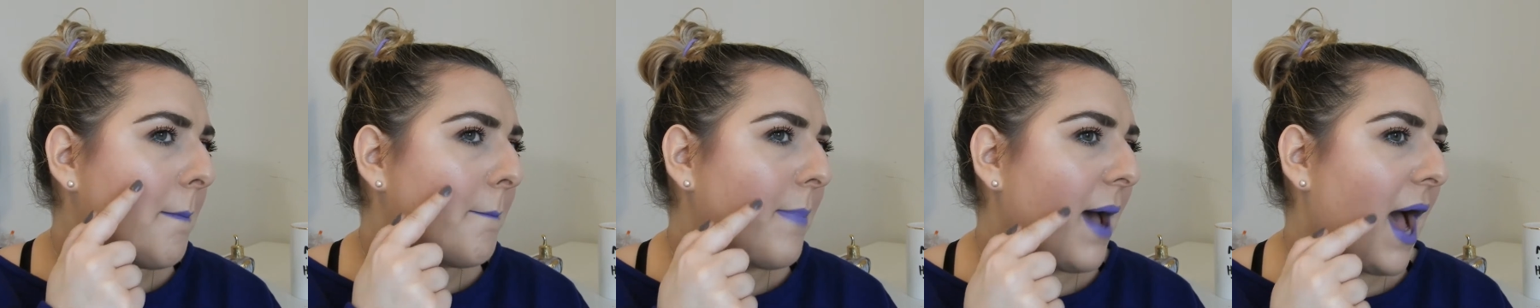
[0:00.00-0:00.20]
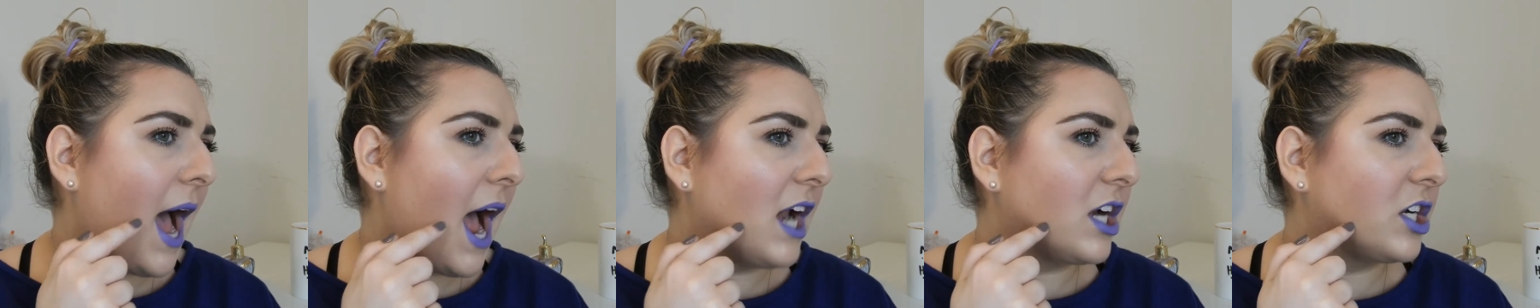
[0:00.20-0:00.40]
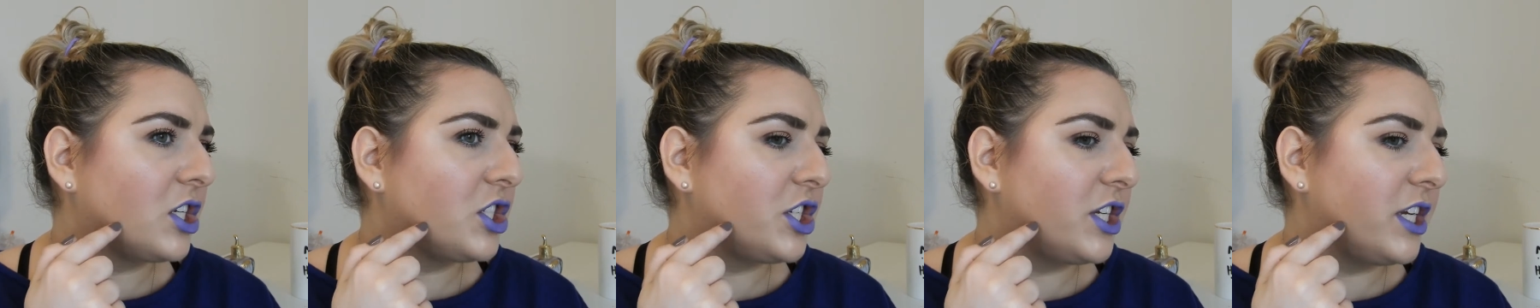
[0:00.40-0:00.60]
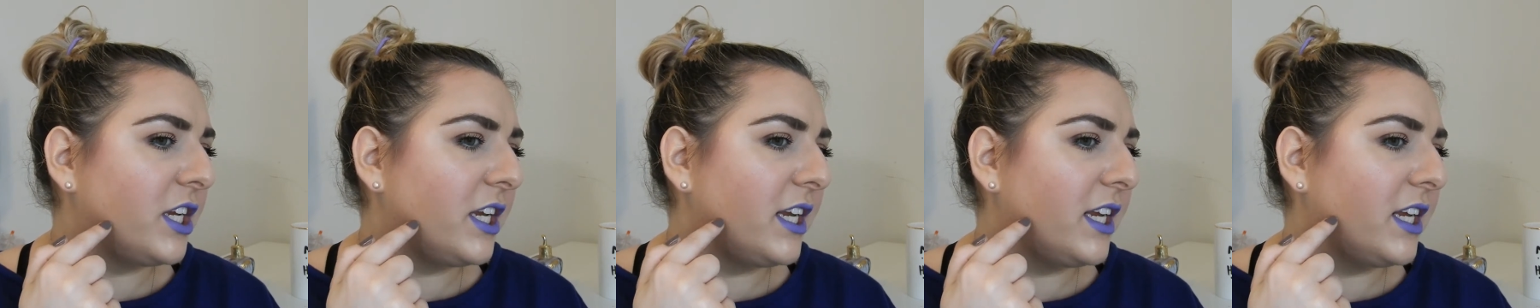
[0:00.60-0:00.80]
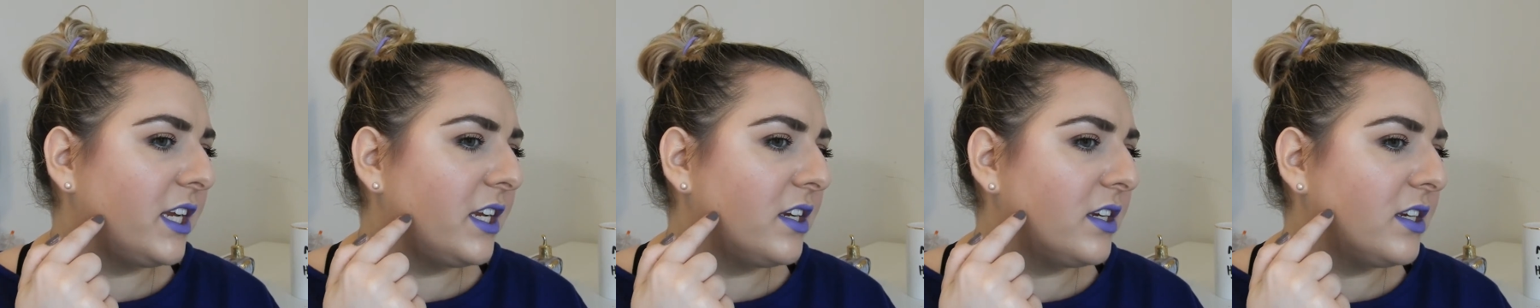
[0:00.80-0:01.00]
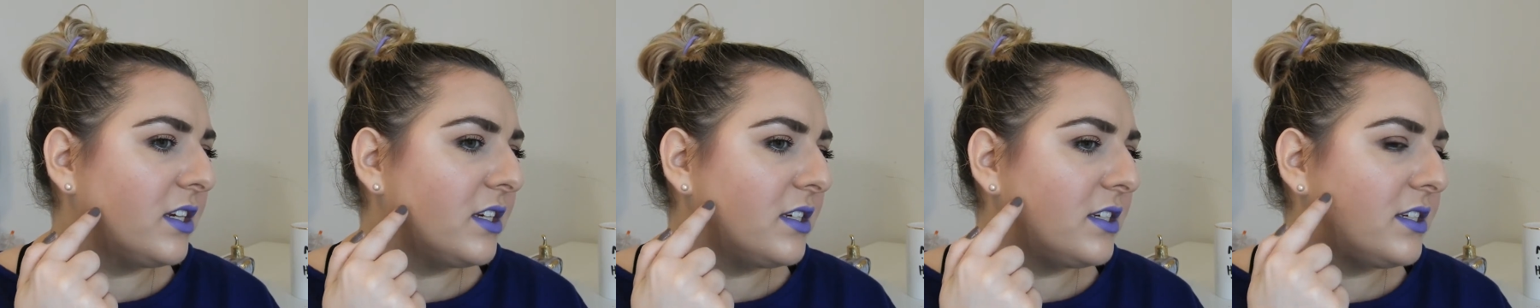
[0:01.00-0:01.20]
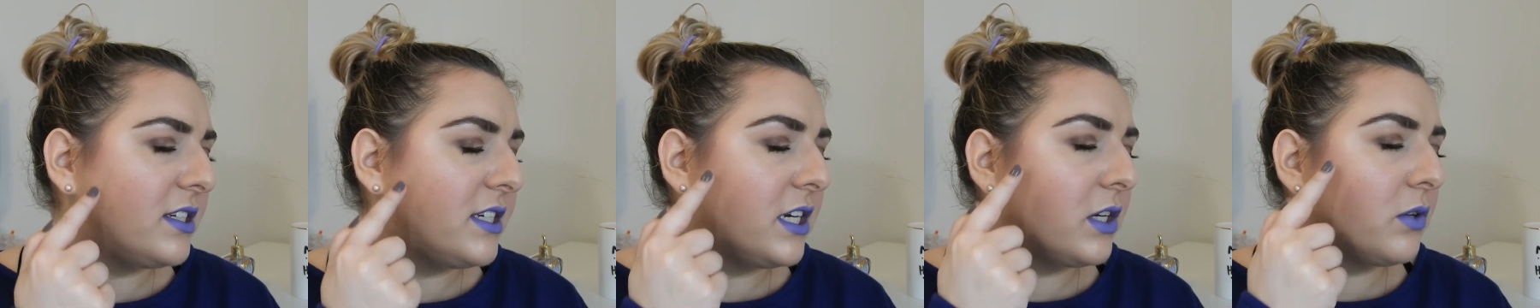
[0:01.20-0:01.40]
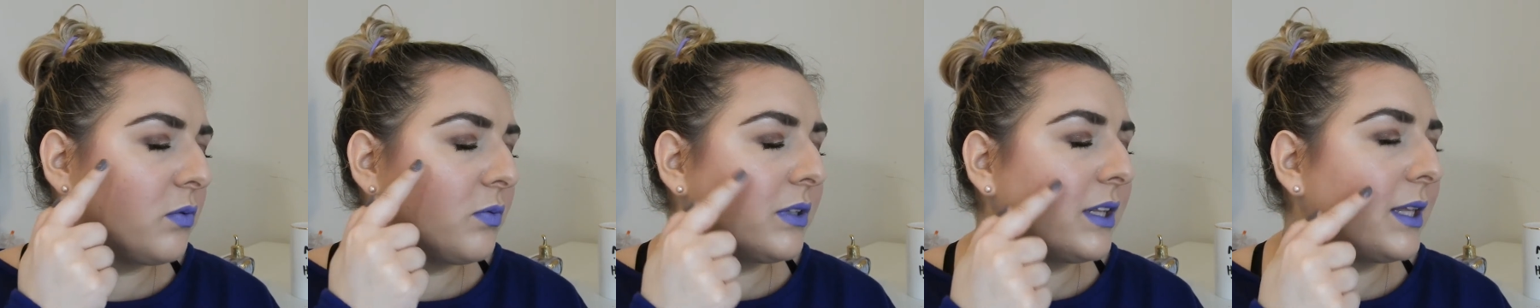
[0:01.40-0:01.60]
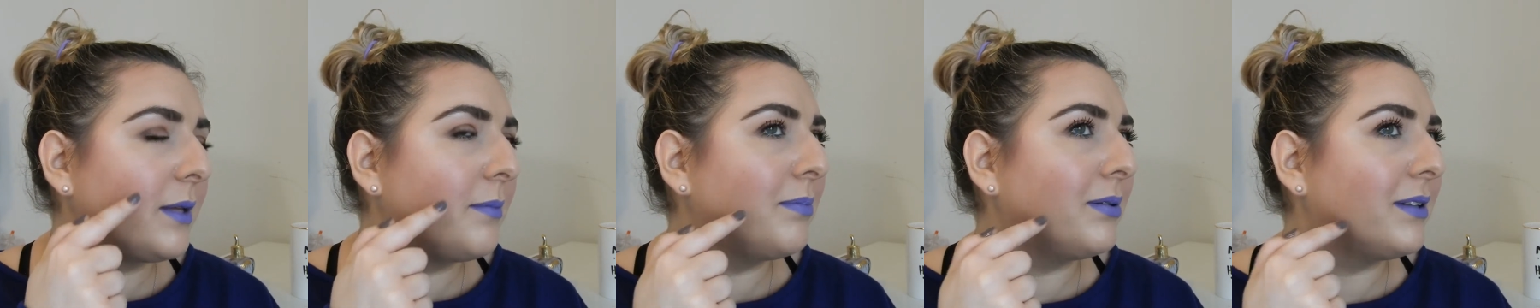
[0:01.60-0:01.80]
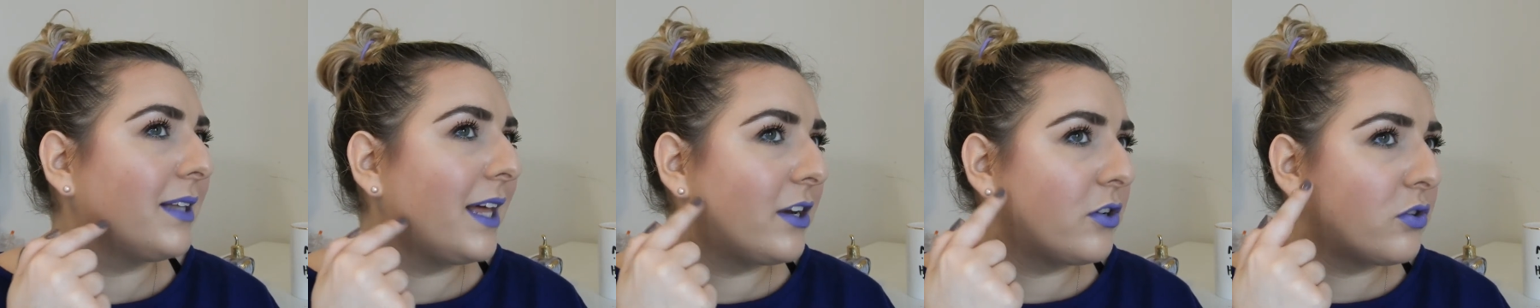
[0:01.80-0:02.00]
patchy, didn't really
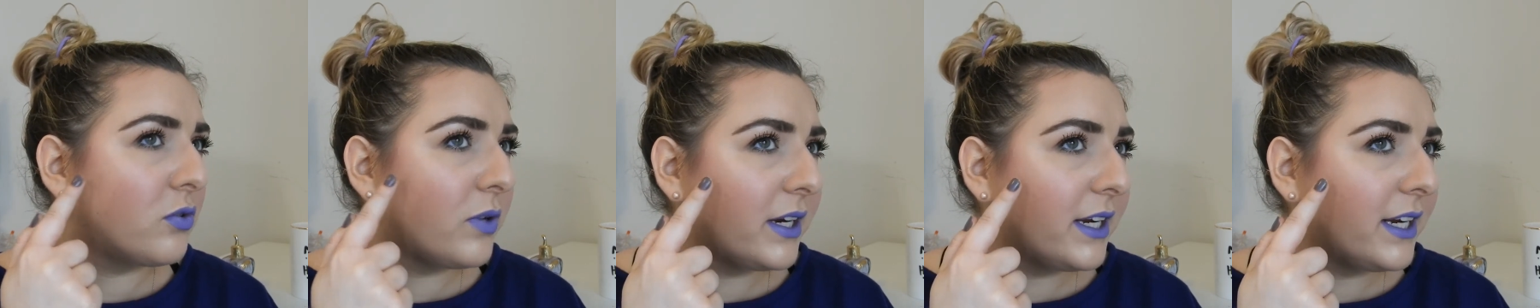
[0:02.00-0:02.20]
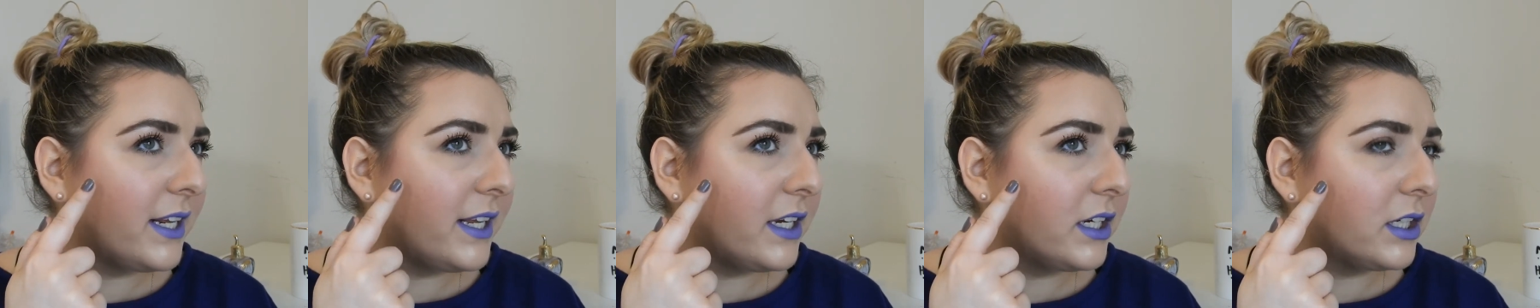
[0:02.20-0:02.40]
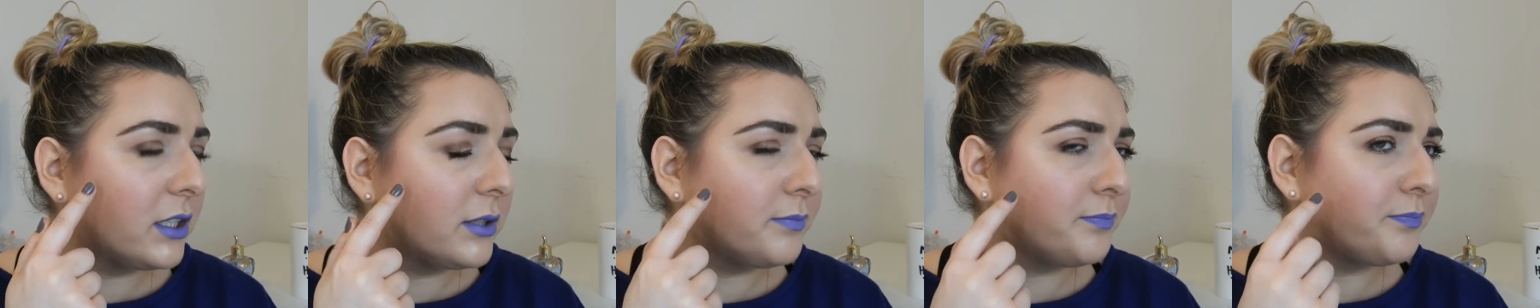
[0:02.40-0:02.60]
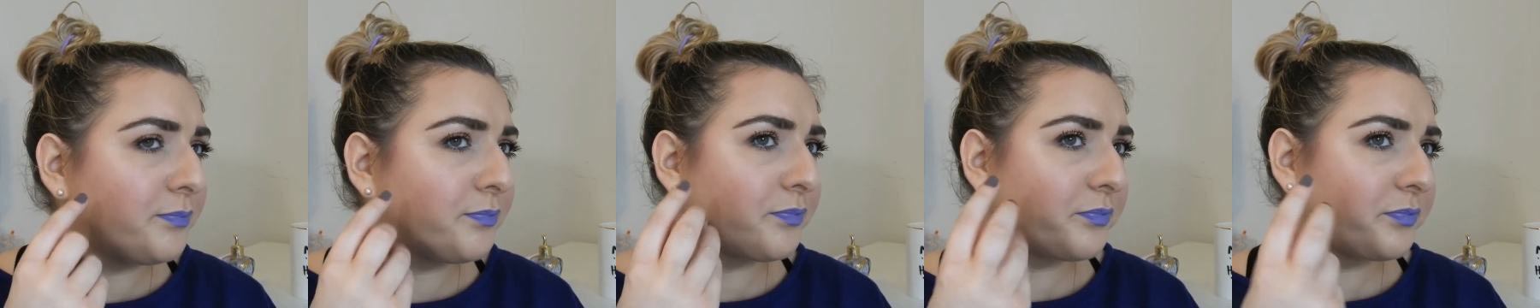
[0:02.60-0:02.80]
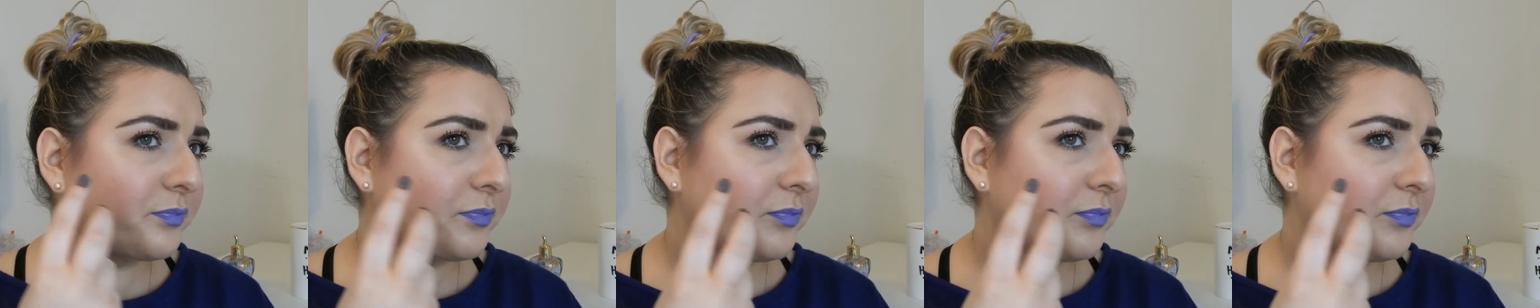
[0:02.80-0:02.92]
blend right here.